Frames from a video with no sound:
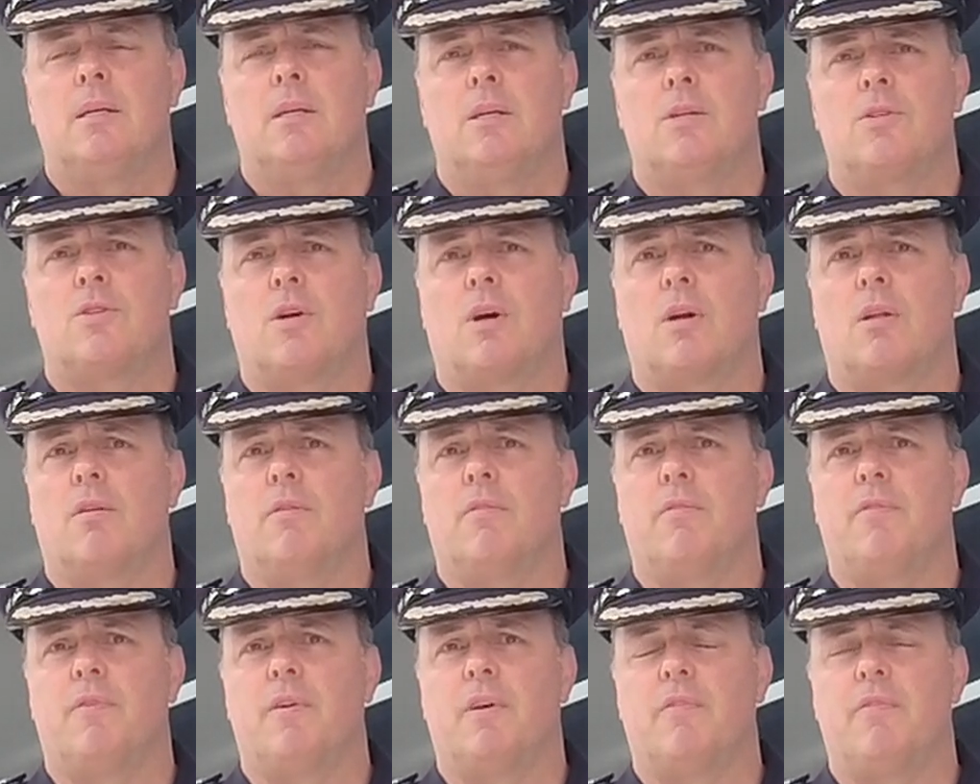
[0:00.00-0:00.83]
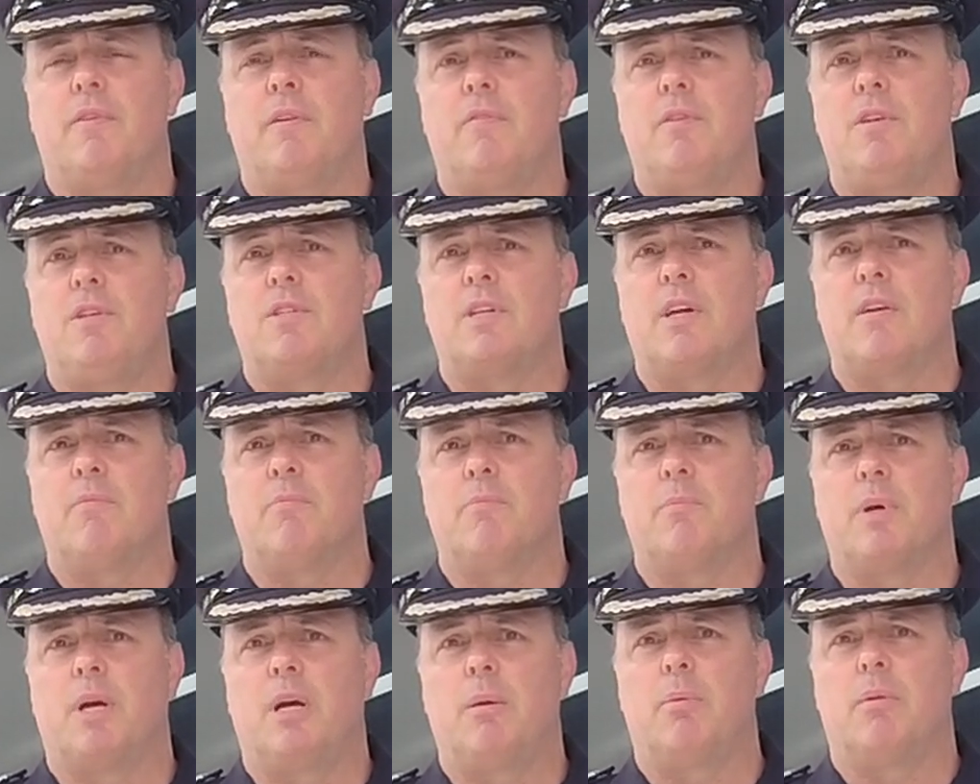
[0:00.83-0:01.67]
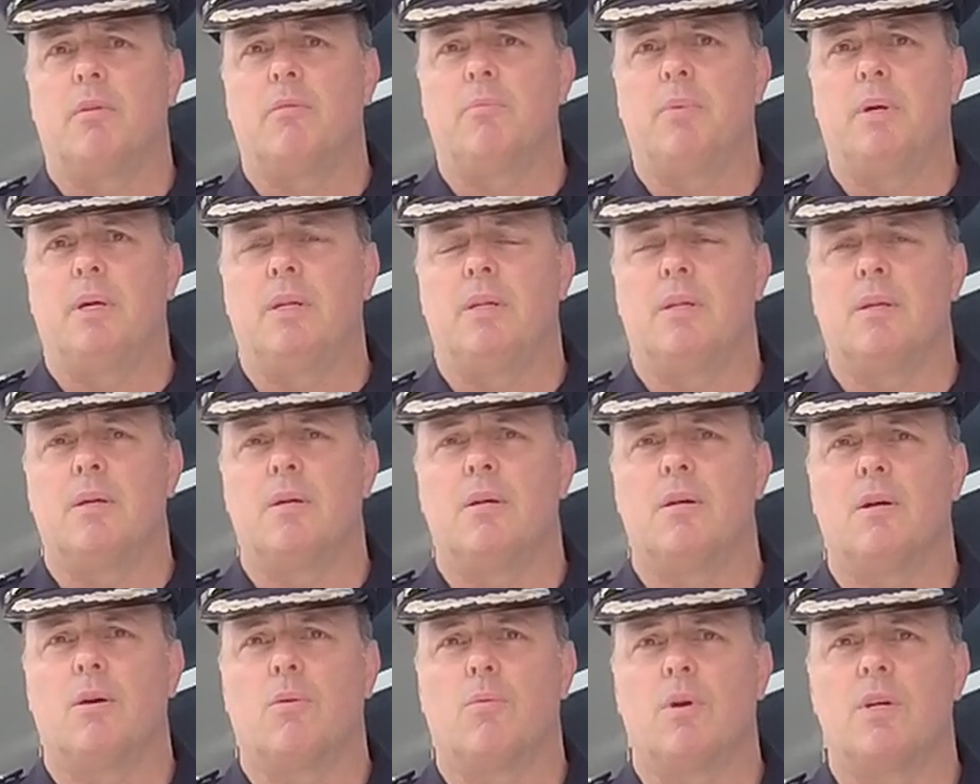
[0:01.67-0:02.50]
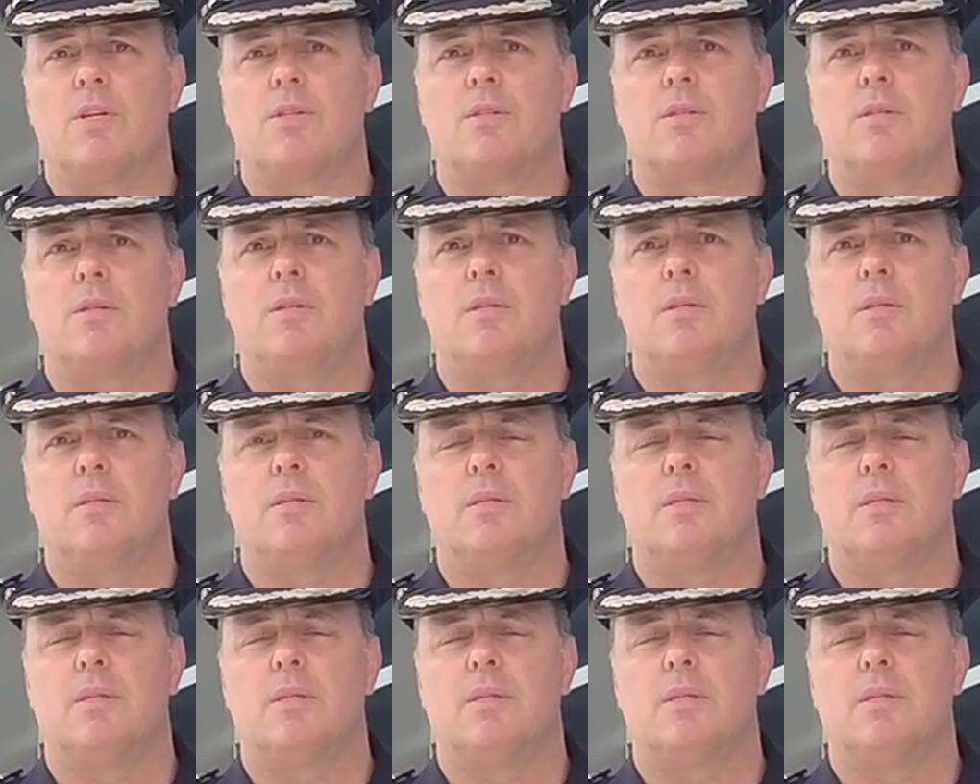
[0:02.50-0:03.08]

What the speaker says: A total of 57 people have been arrested